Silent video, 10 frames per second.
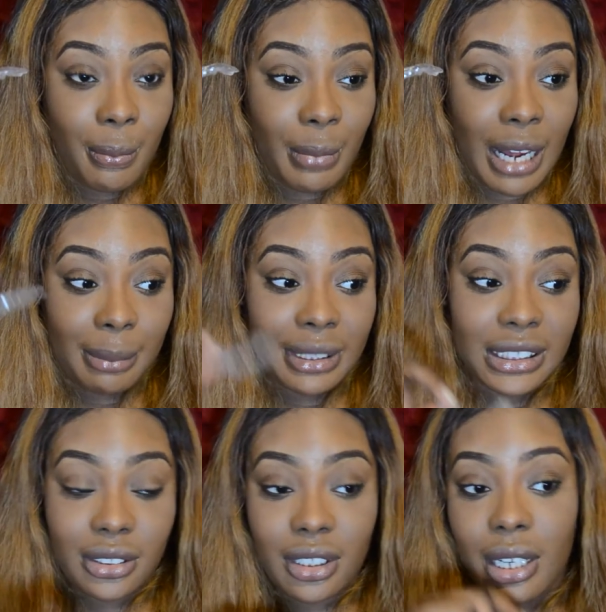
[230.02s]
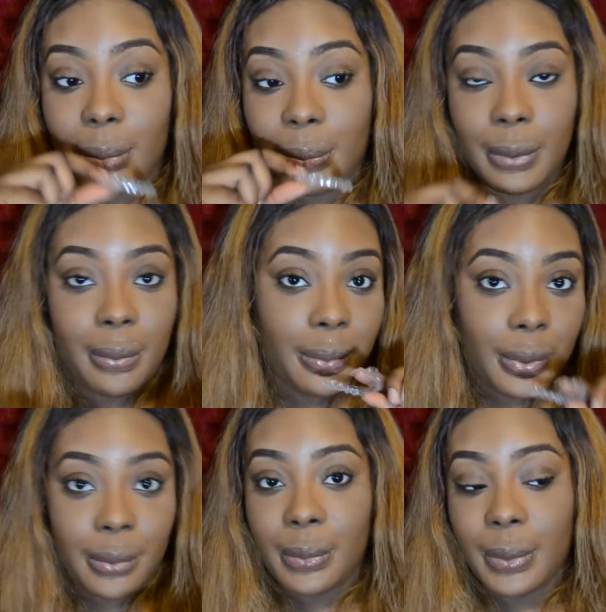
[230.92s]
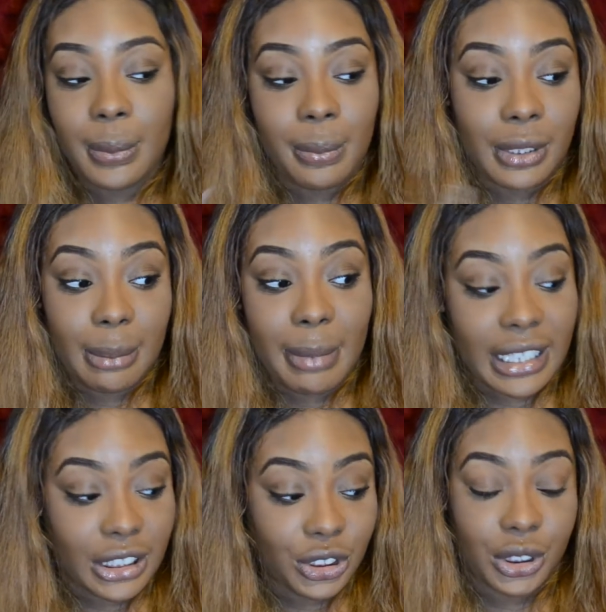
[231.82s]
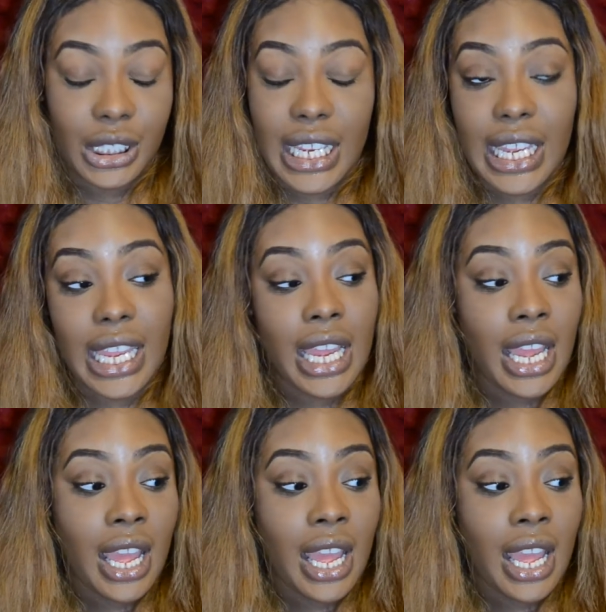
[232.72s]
pop these on, boop, boop, put them back in a tray,